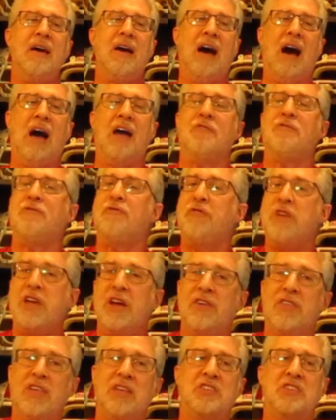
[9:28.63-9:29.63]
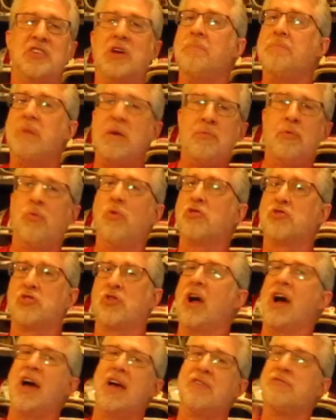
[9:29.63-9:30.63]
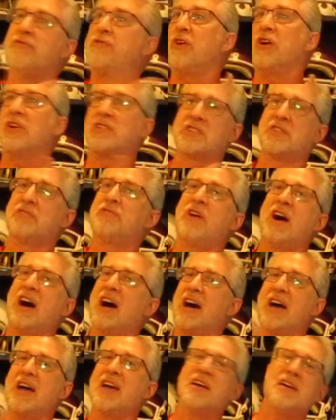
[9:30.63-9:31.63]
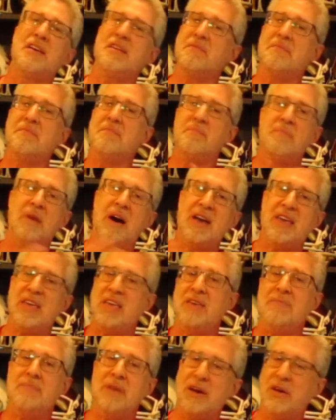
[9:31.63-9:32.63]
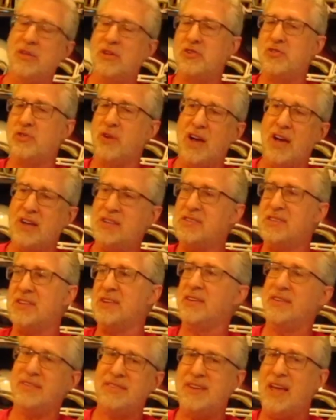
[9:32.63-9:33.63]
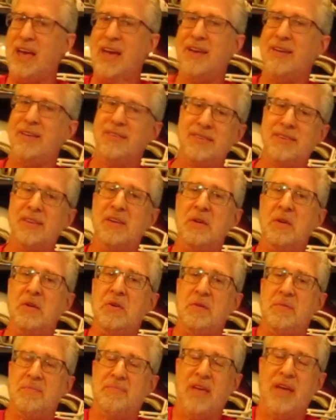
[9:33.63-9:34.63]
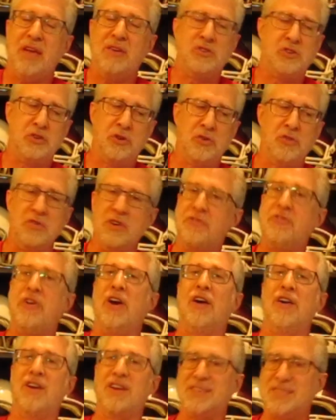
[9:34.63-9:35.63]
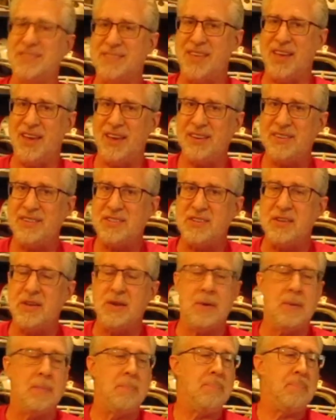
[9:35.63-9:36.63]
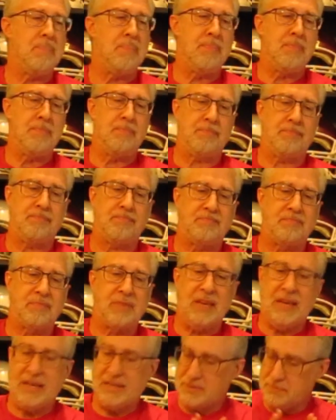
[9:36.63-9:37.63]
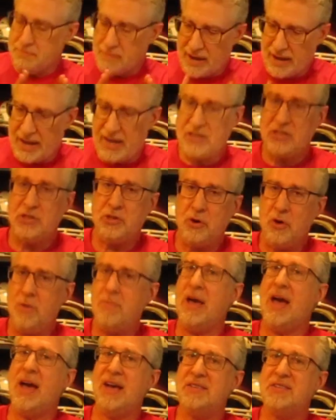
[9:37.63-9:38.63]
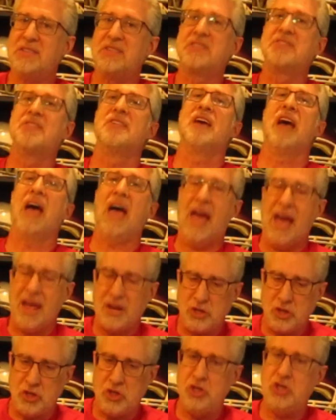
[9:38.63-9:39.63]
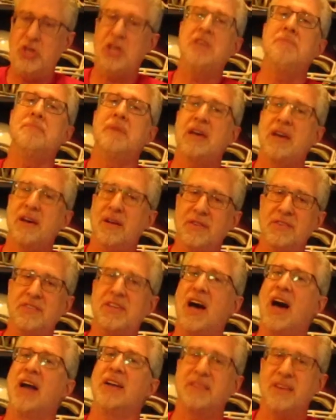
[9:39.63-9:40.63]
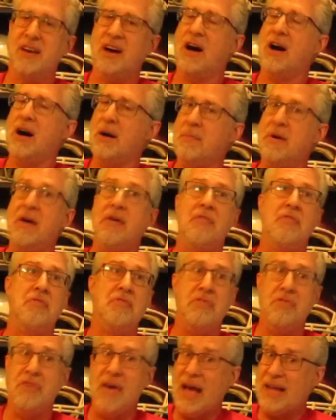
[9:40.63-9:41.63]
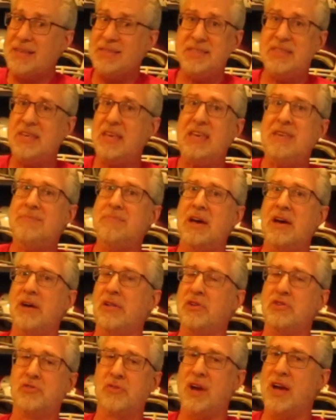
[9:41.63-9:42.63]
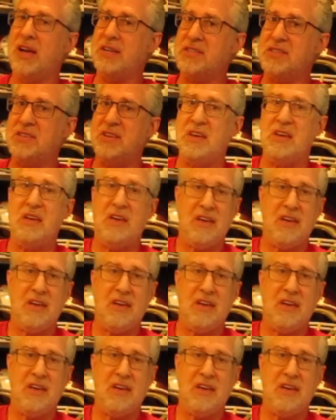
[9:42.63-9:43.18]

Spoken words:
I fear that some people will try and falsify my email address and do nefarious things. It's maestromasks@gmail.com. That's the email address.